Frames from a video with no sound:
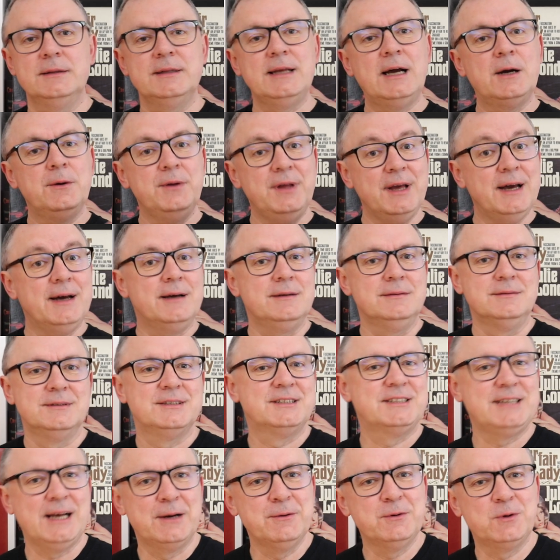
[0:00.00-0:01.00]
Now, yeah,
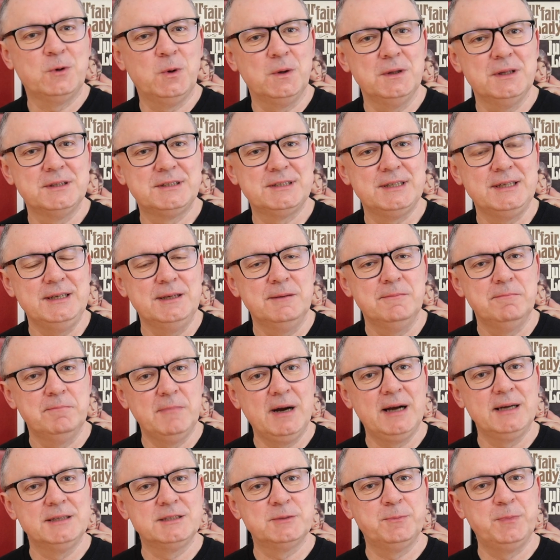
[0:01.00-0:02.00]
sound quality
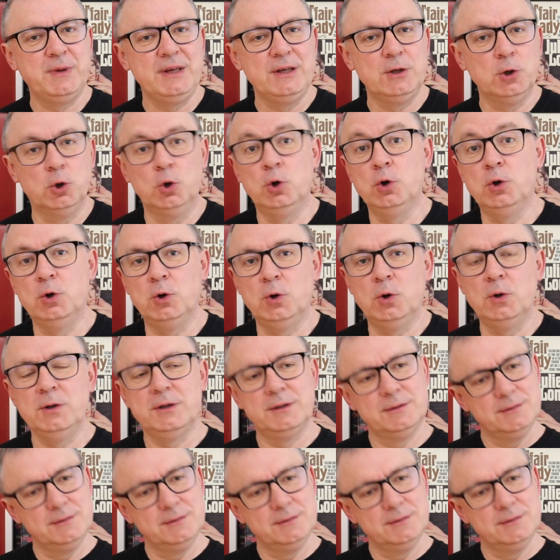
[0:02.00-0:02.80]
might be all,